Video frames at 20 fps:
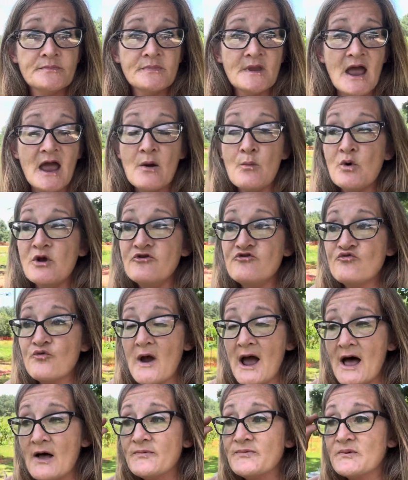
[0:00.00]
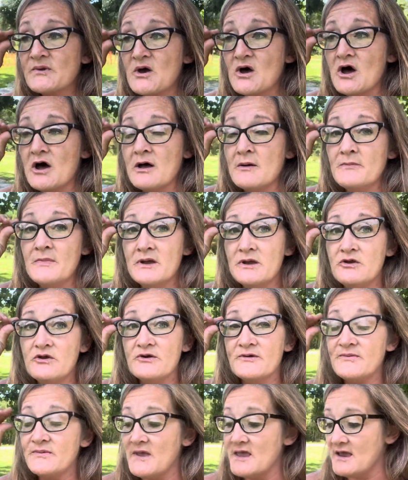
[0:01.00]
And when droughts come, you're
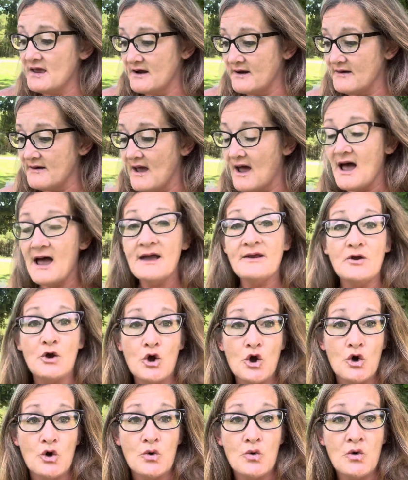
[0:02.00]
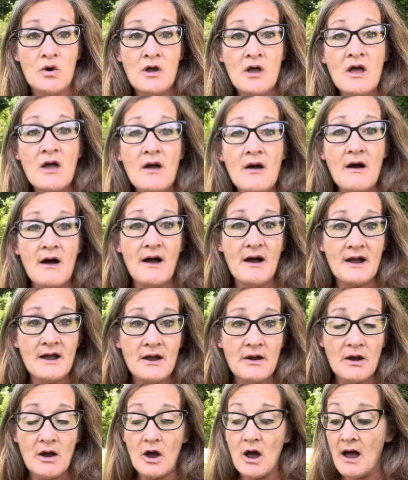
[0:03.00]
seeing it in Idaho,
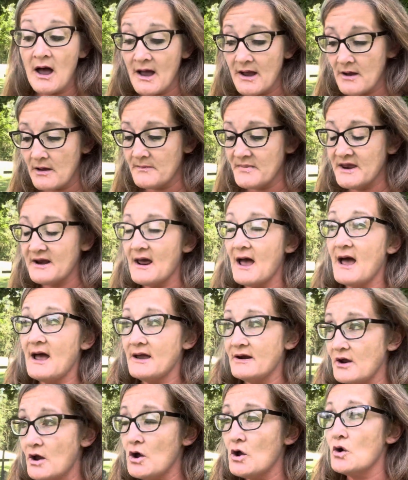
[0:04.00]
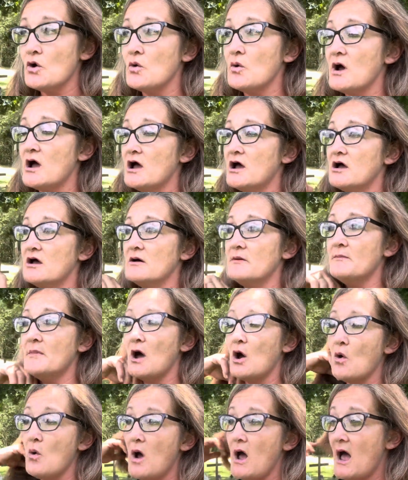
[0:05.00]
I, I, I mean Idaho, um,
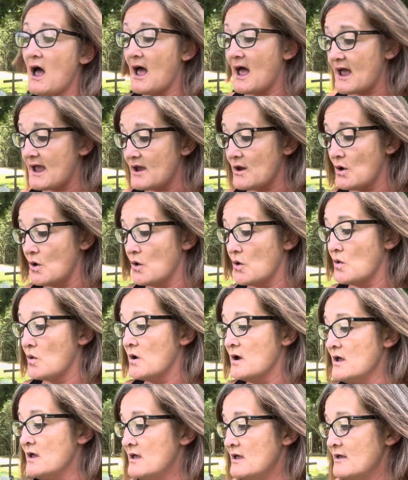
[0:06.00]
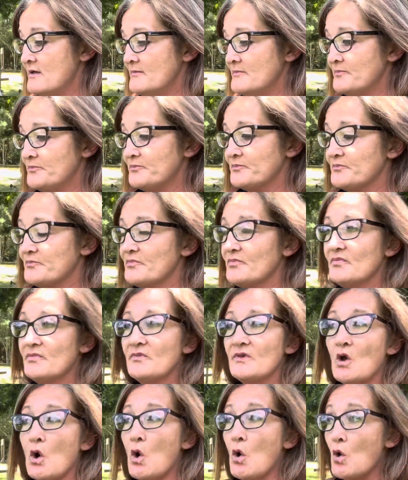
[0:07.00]
Ohio,
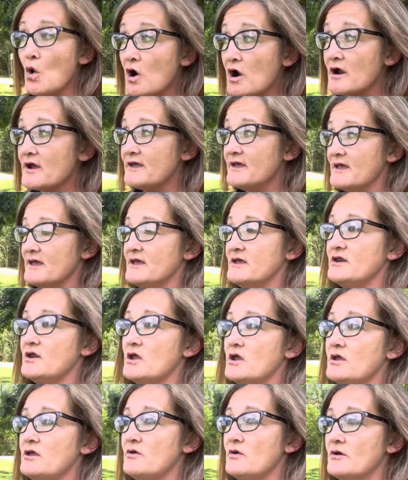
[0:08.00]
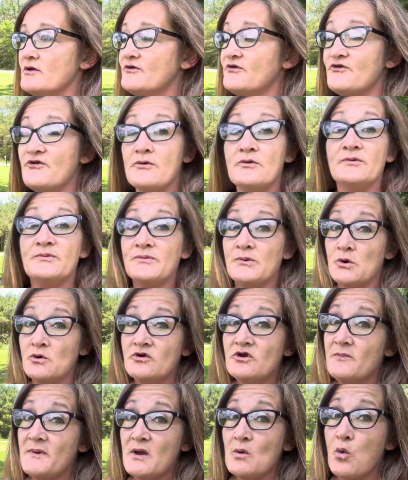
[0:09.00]
Oregon, soon
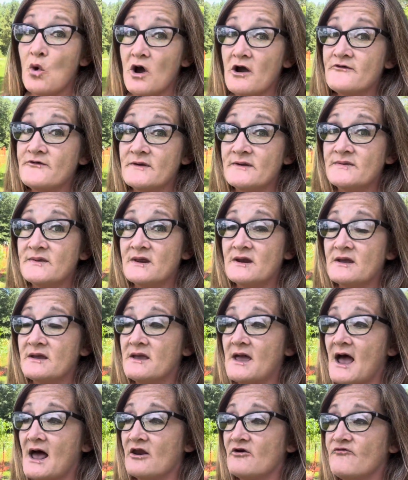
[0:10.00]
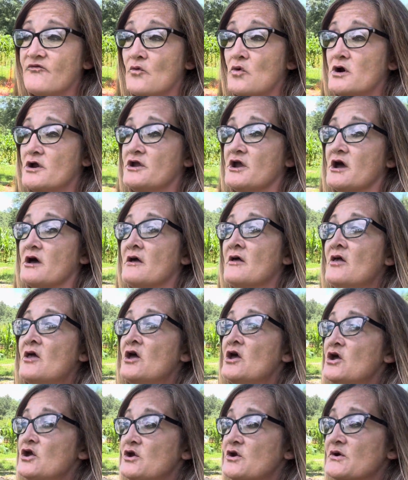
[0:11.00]
to be Washington and California.
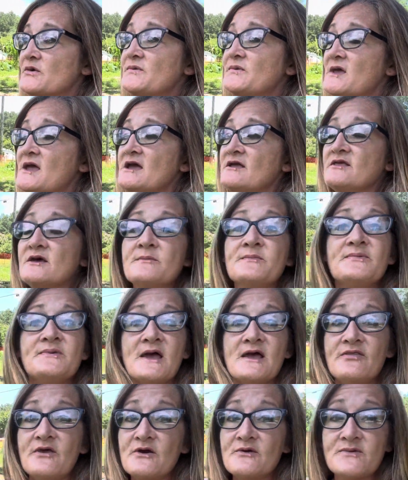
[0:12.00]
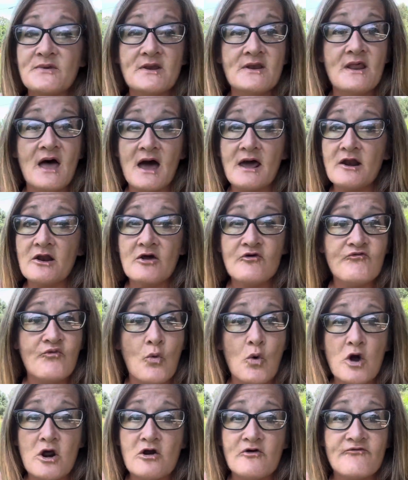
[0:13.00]
You're seeing them say there's not enough
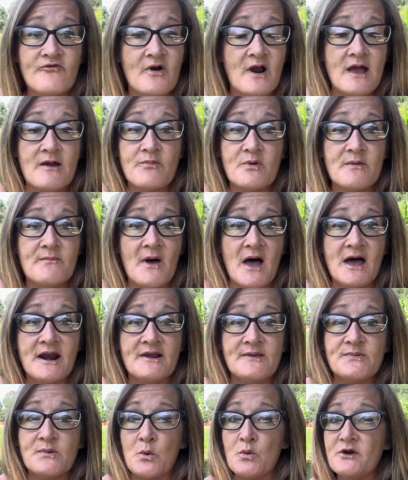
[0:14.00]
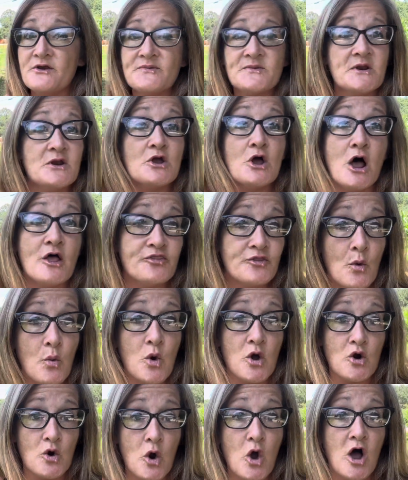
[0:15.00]
water for everybody, so we're just going to cut the
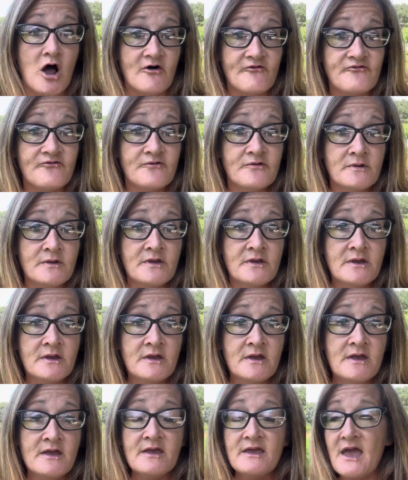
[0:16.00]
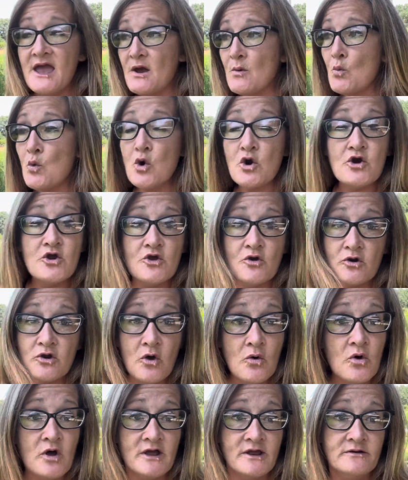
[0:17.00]
water off. Can't water your
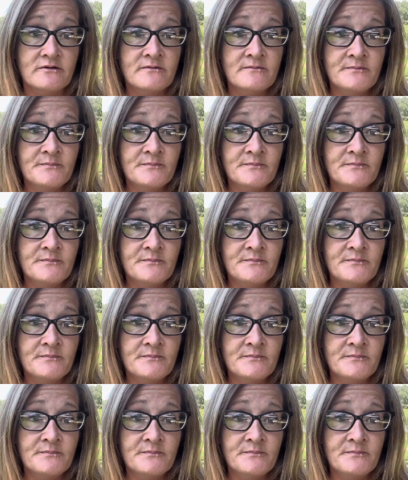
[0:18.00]
lawn.